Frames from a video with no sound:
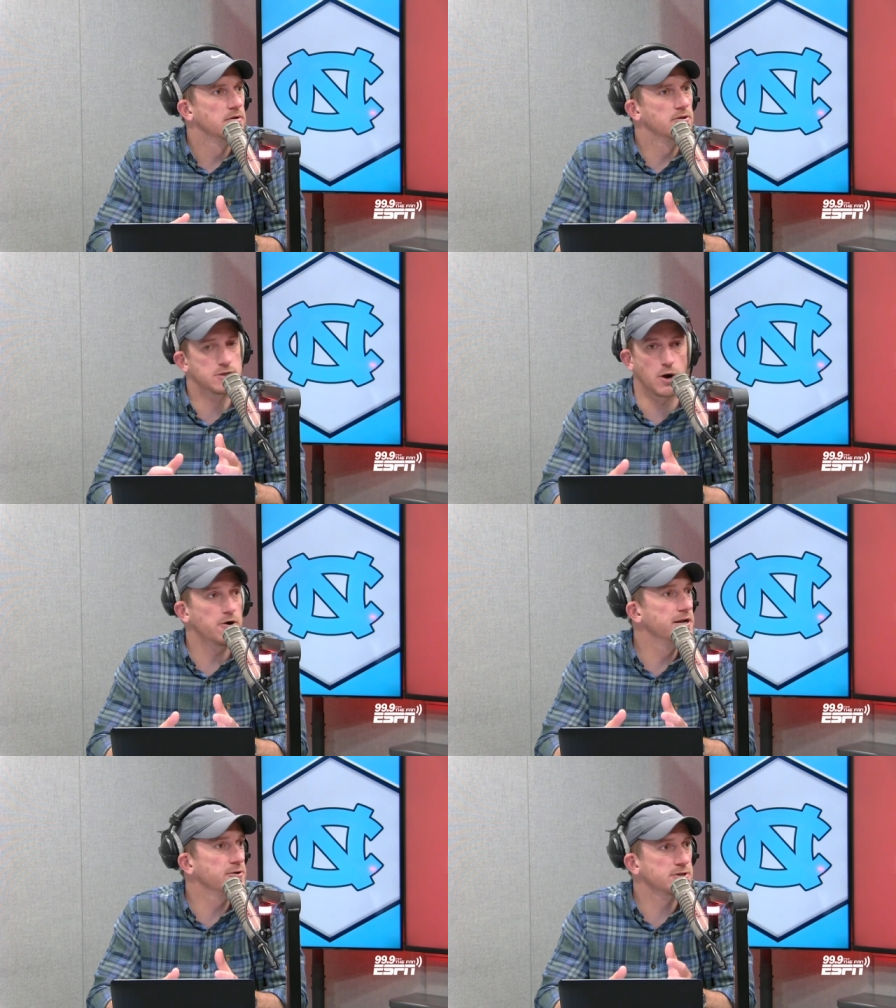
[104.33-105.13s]
The Tar
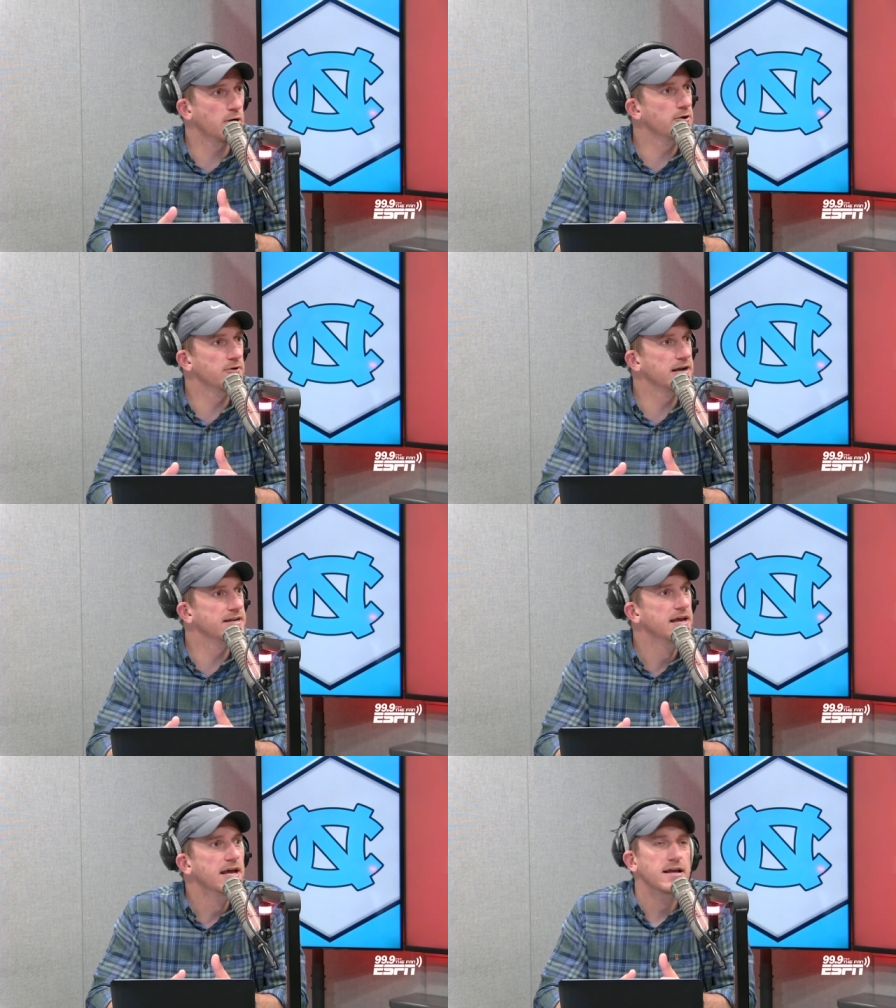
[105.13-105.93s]
Heels' heart rate
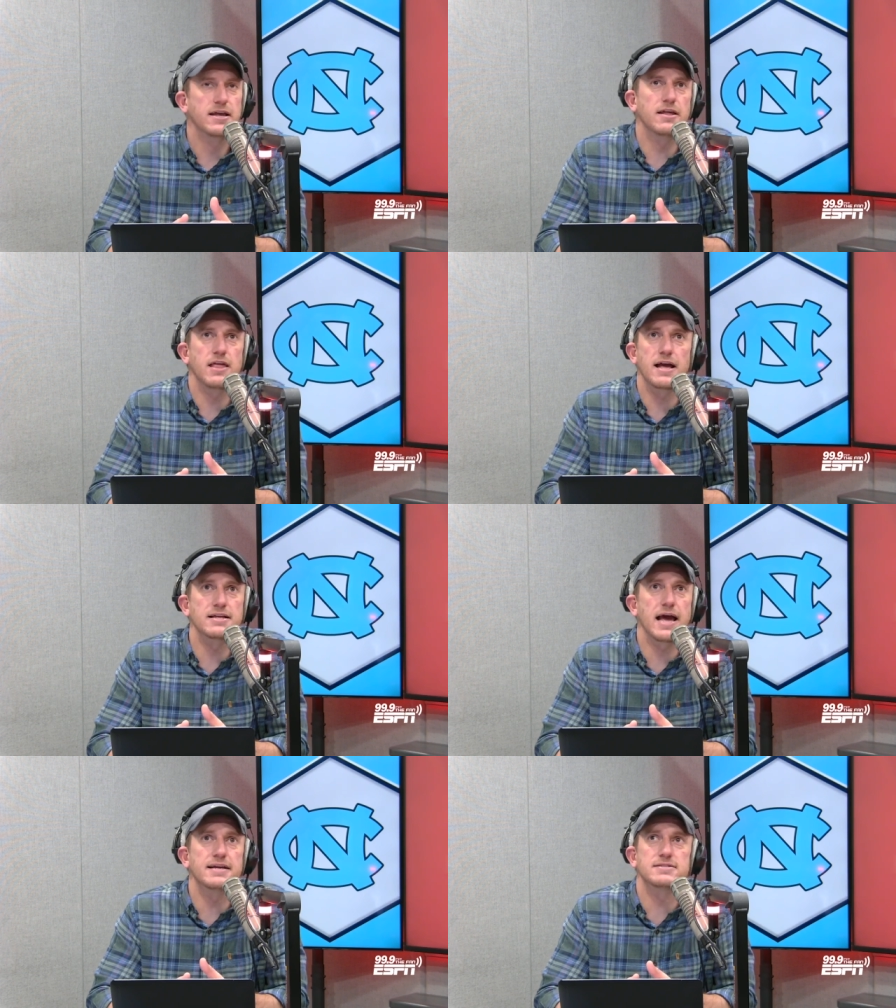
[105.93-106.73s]
eh,
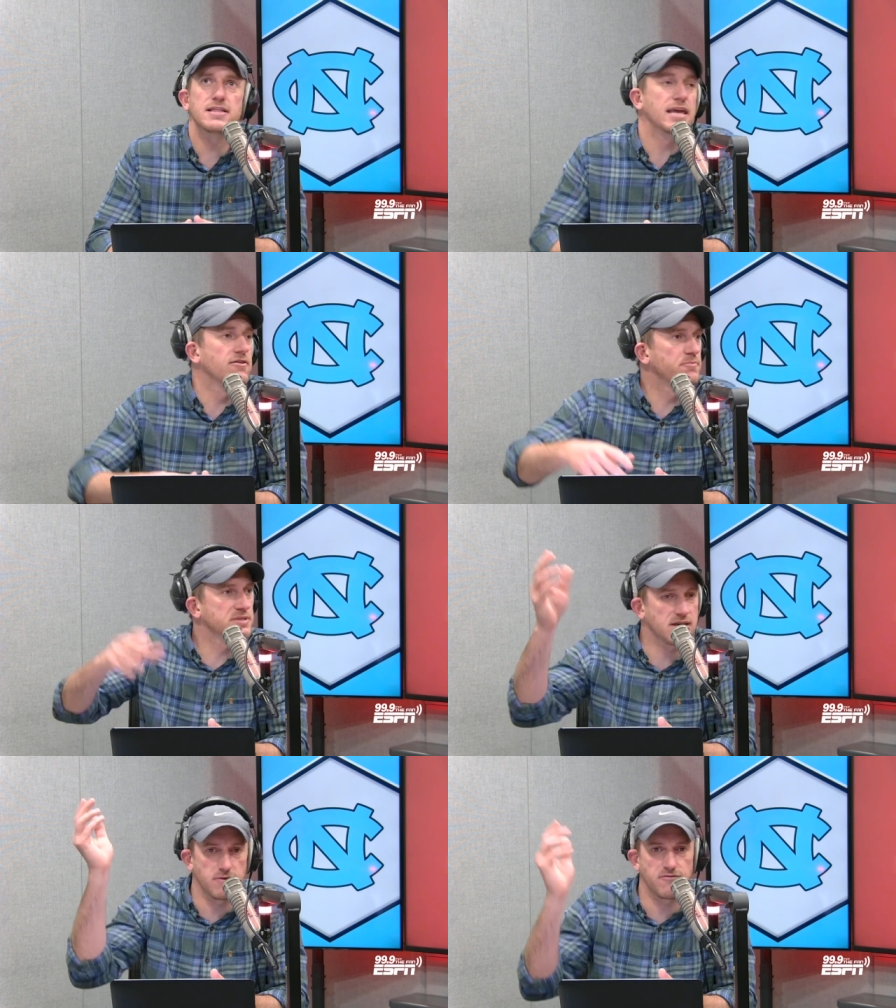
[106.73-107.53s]
as they give up a
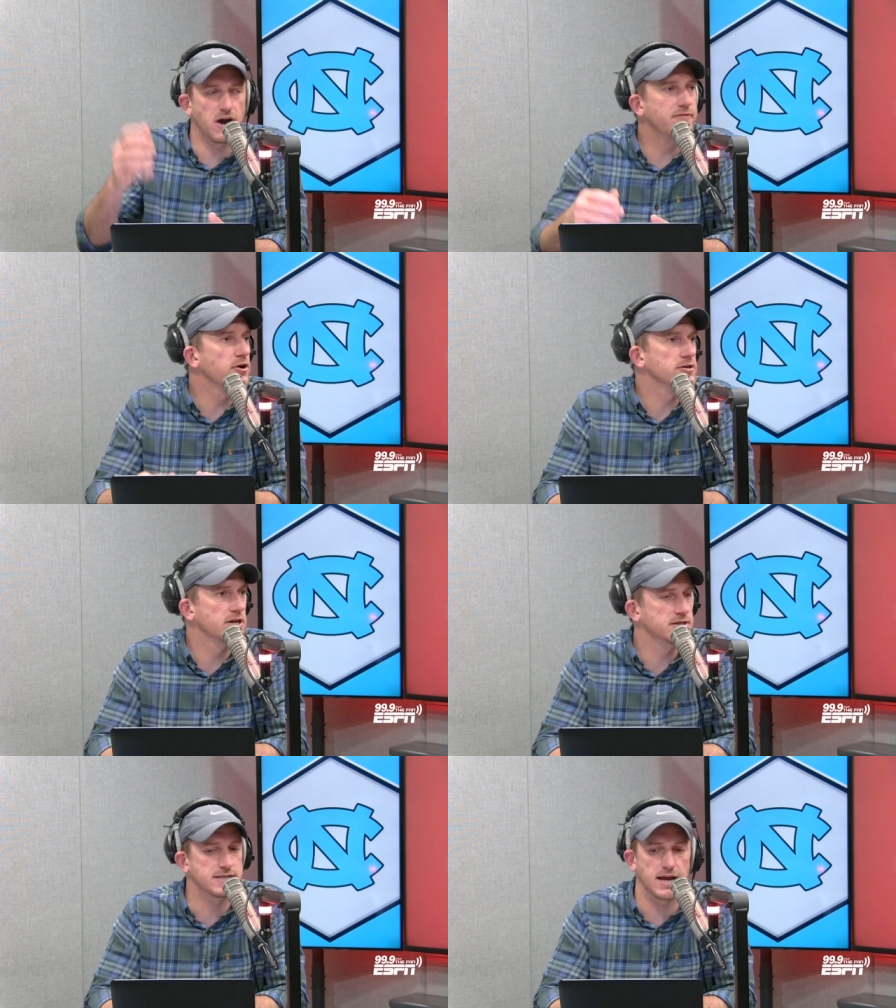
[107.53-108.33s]
75 yard
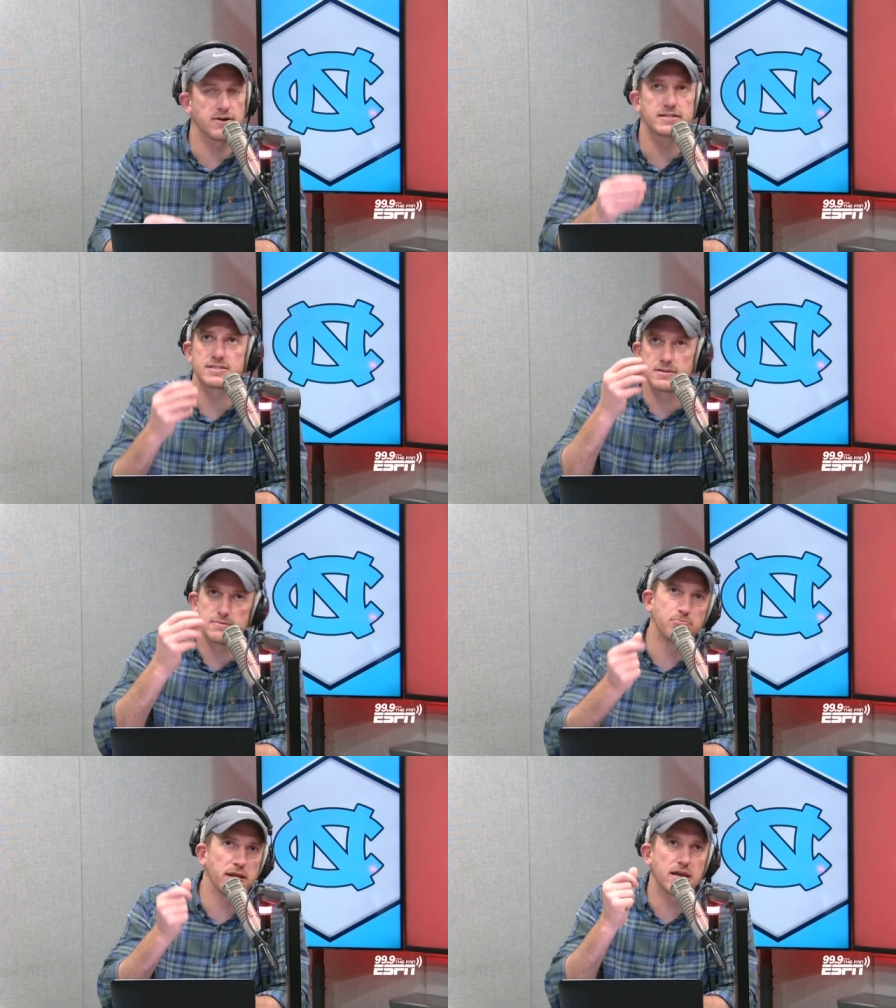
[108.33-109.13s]
touchdown is
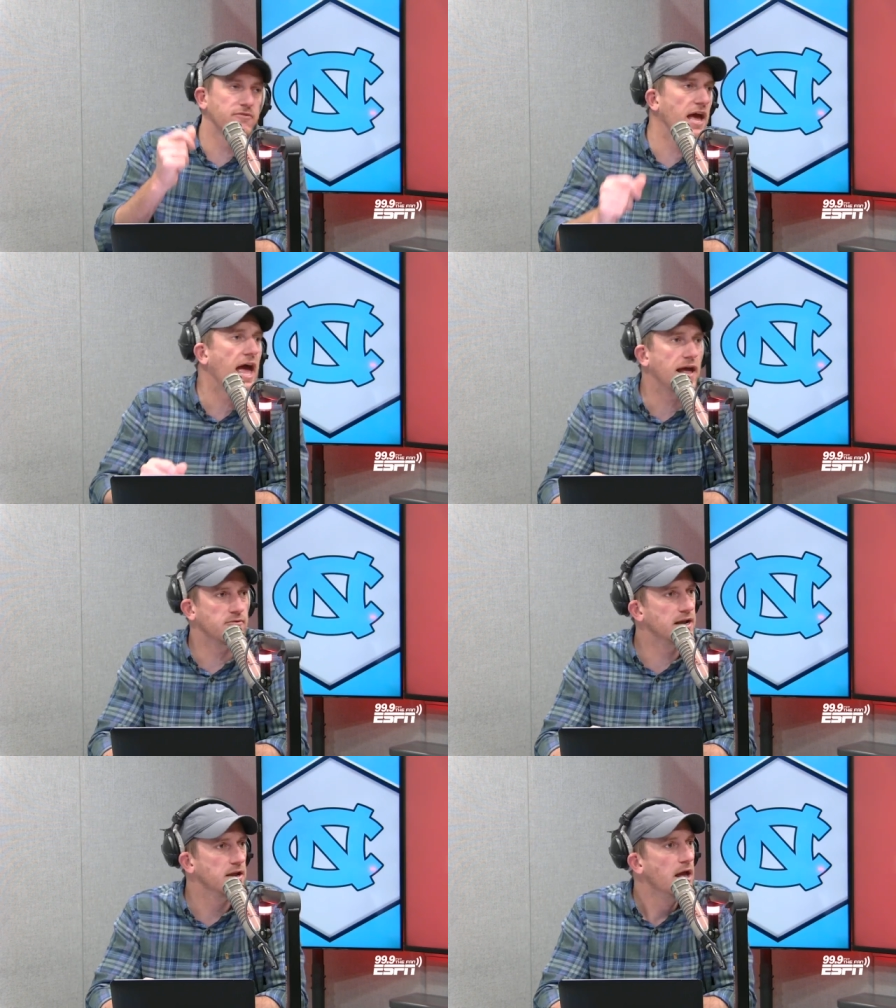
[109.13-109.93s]
blink of a hat,
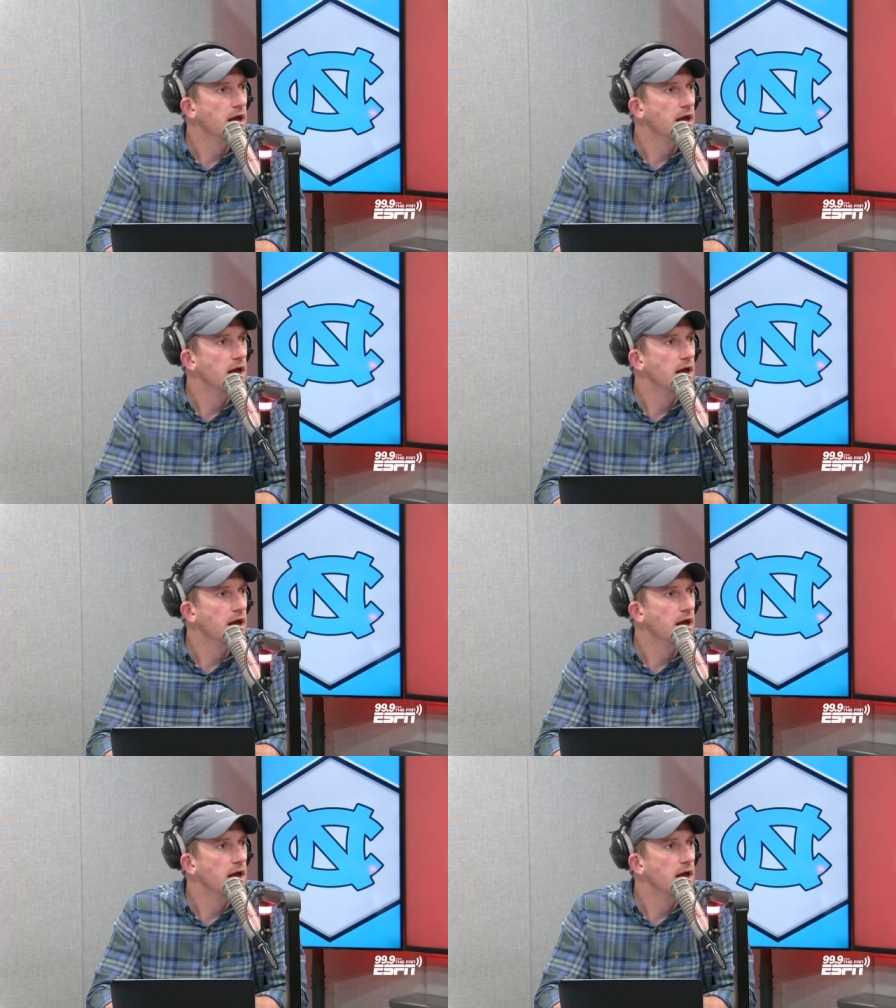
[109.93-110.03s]
right?